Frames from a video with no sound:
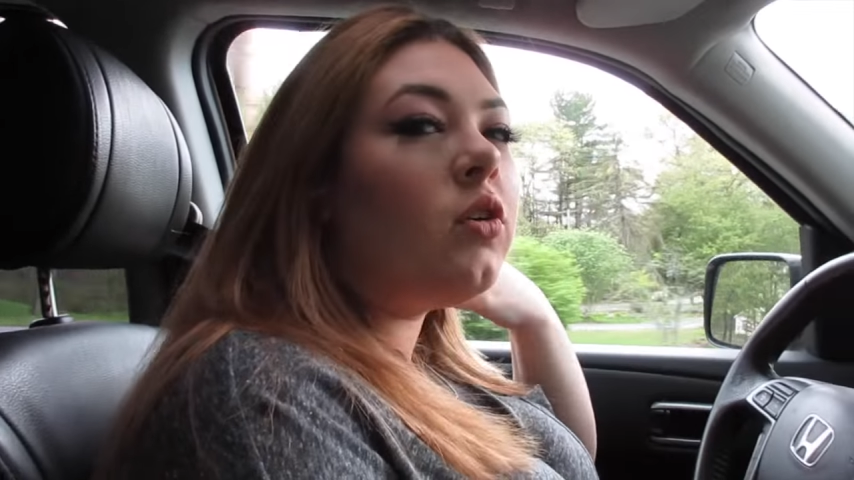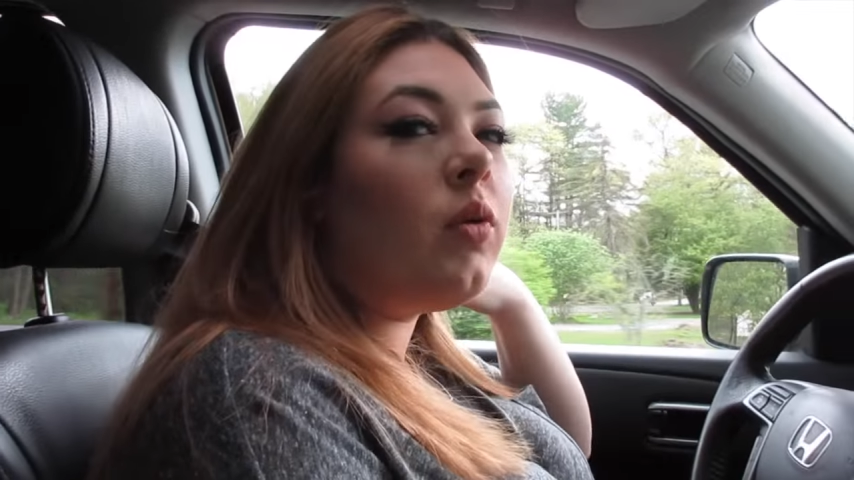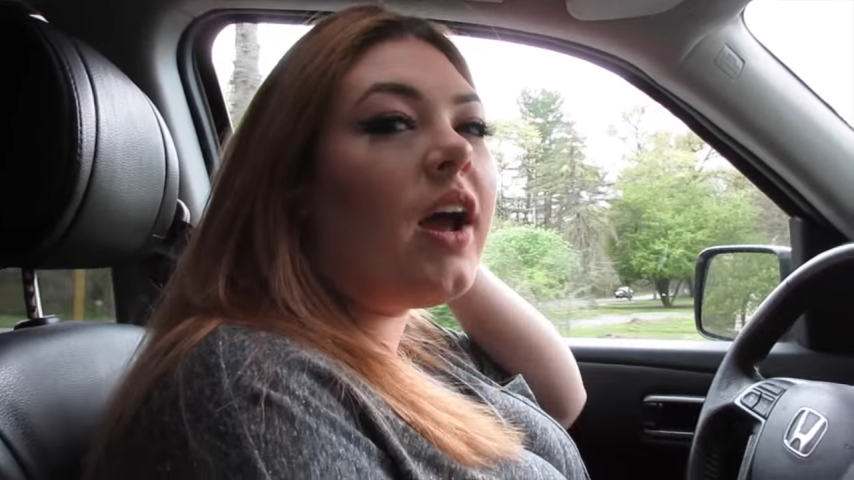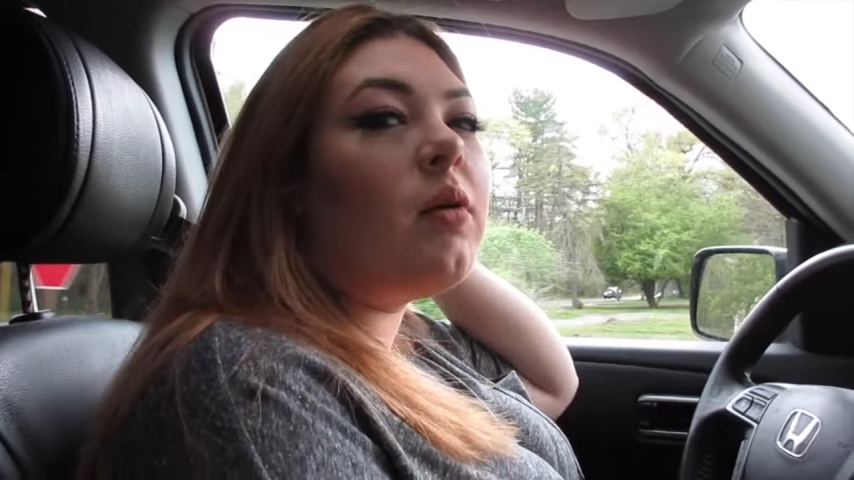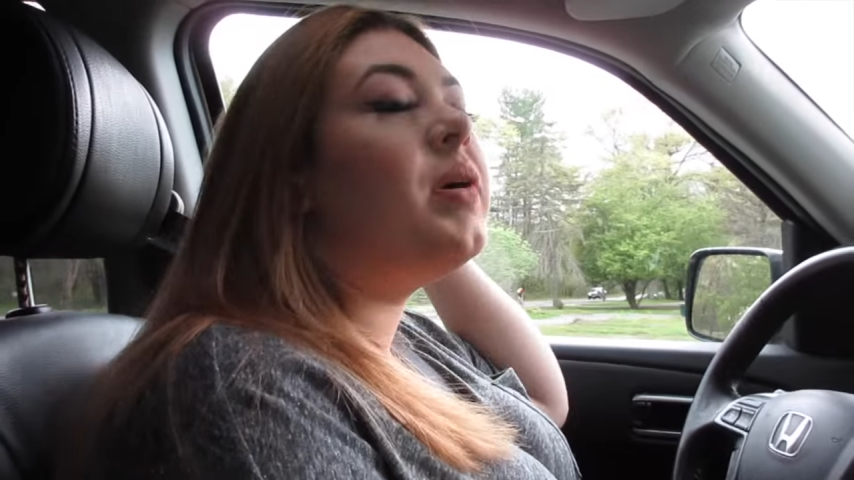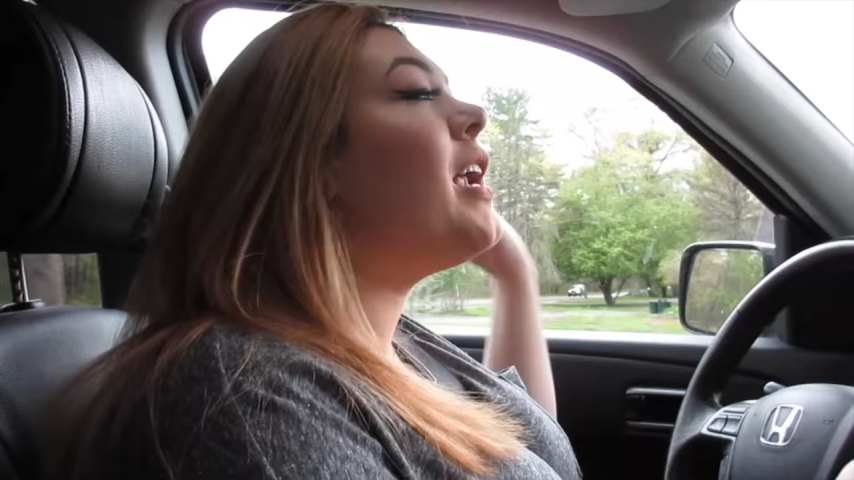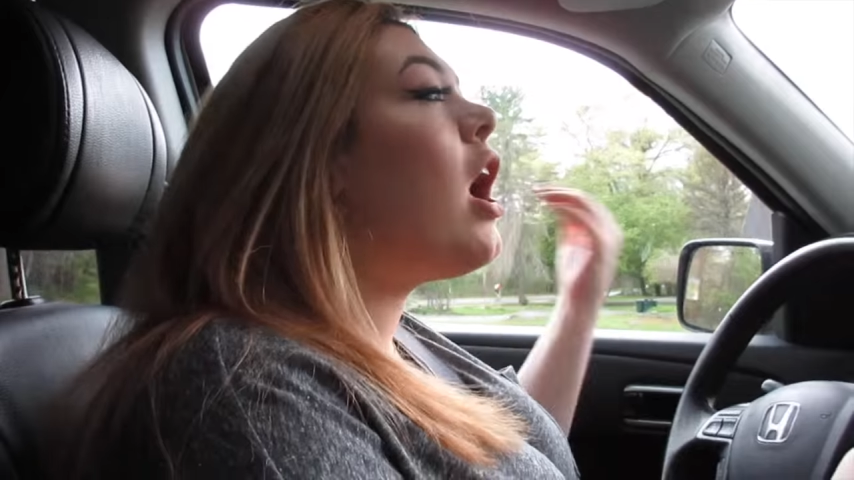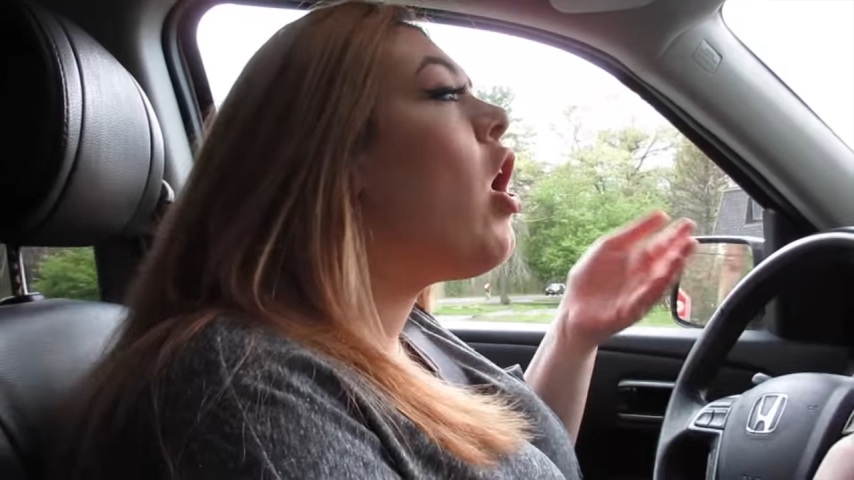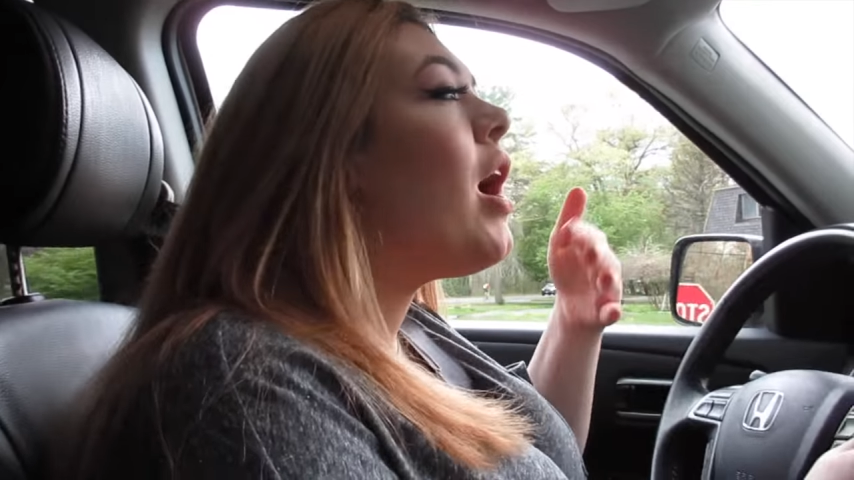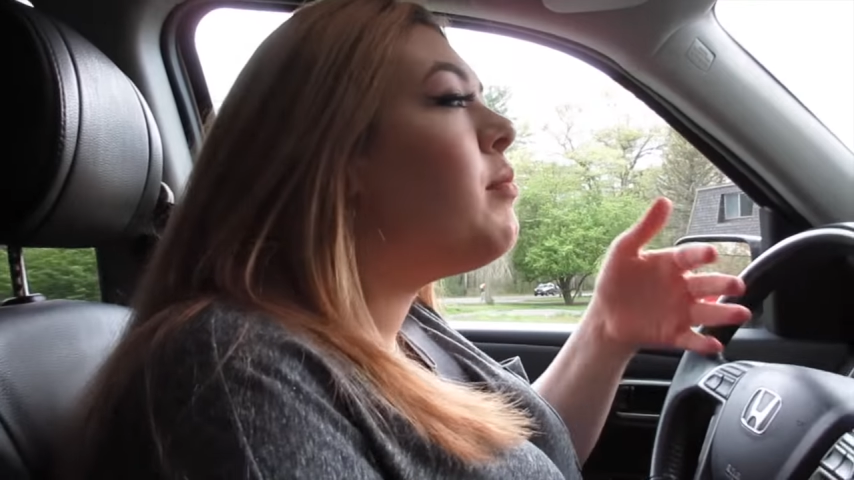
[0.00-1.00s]
for a while, but
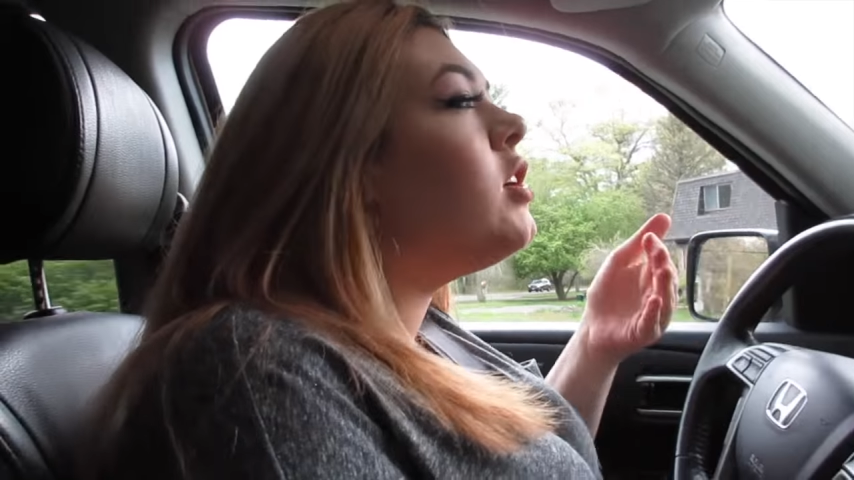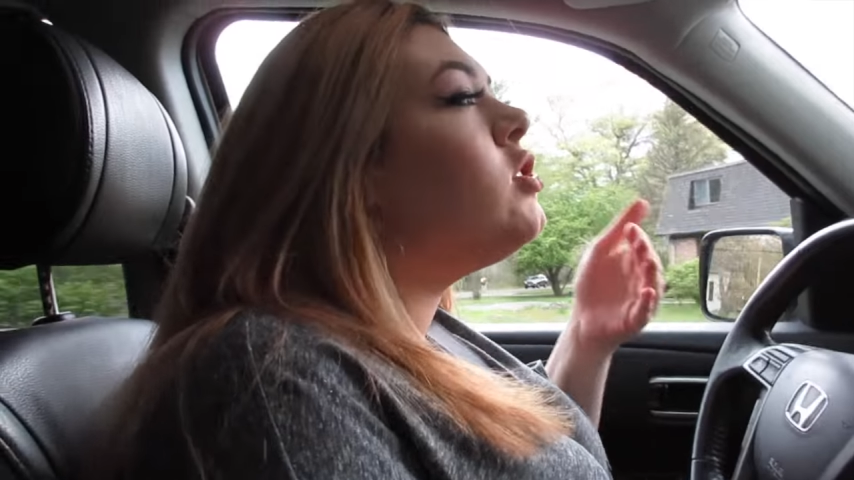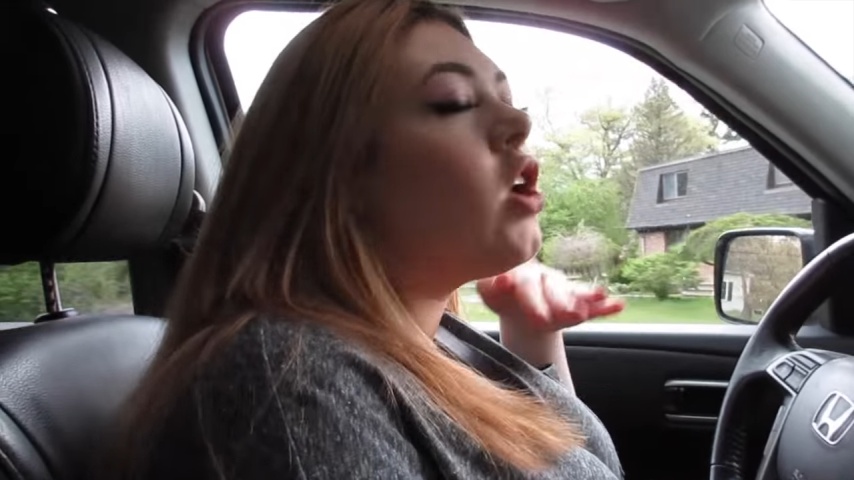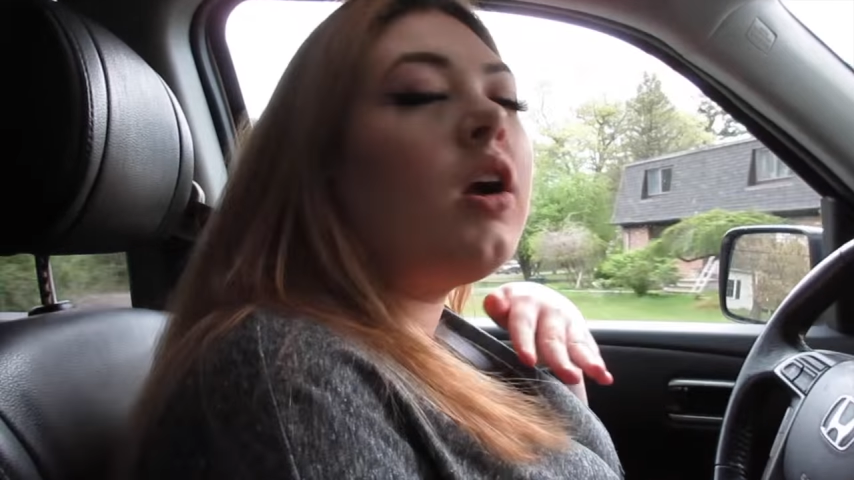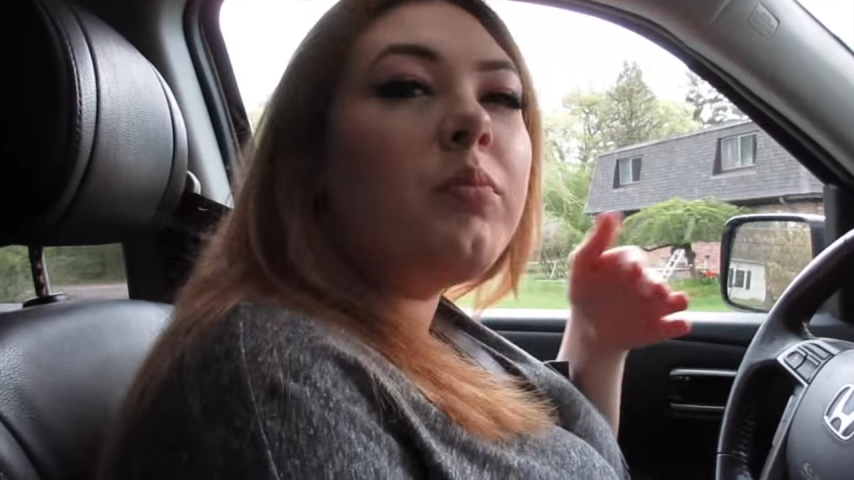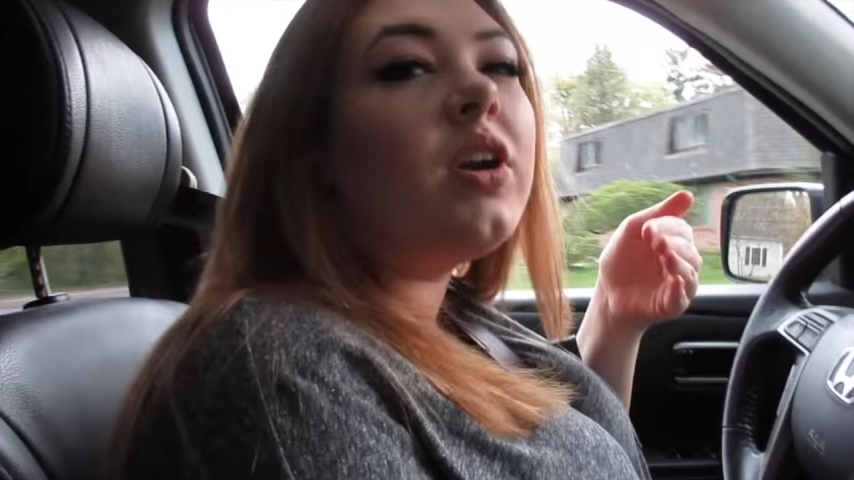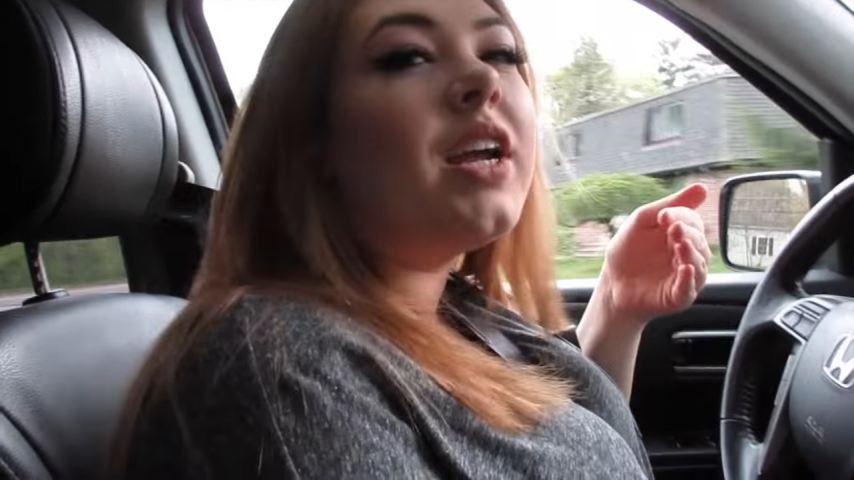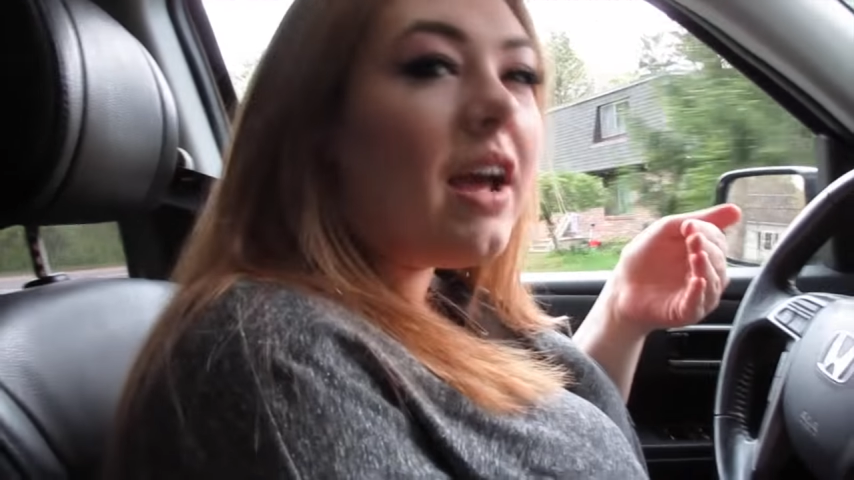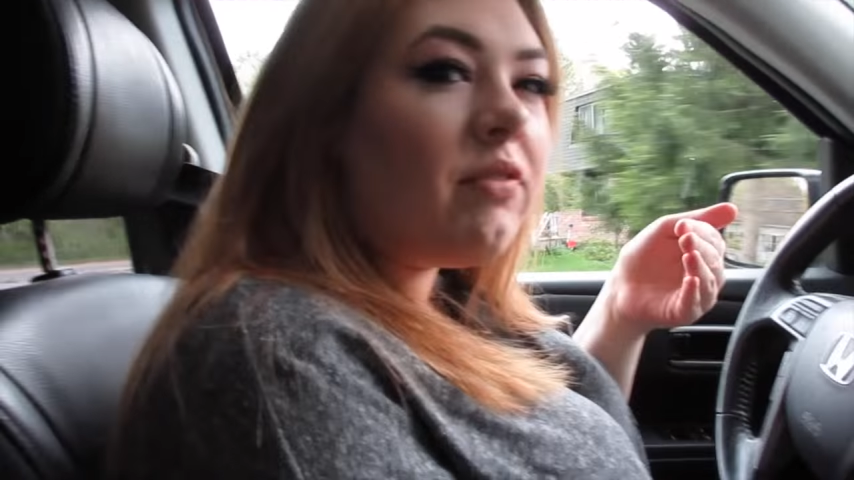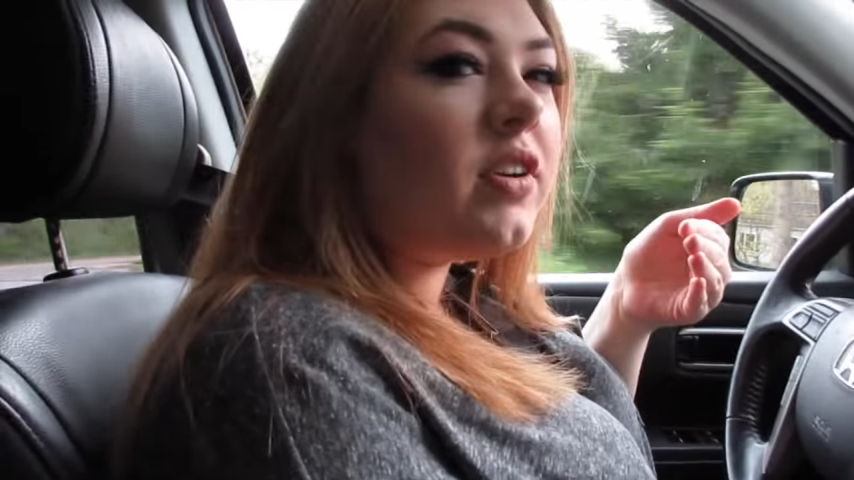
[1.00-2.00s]
now I'm gonna start
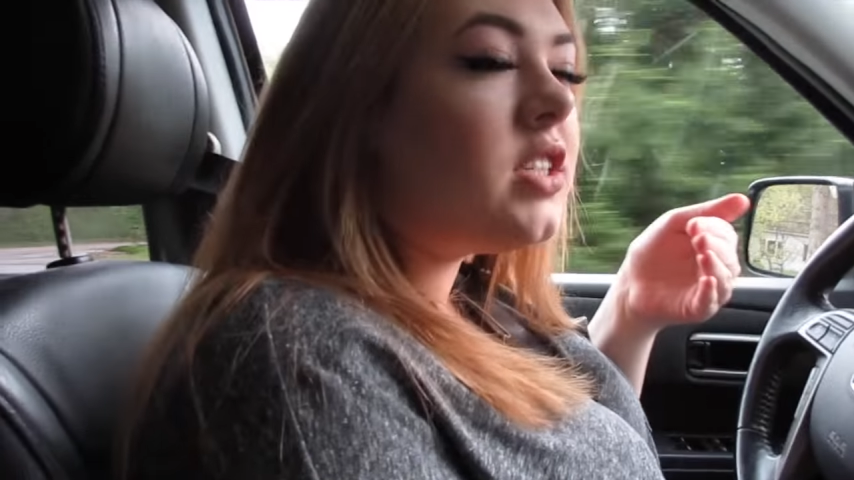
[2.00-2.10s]
putting effort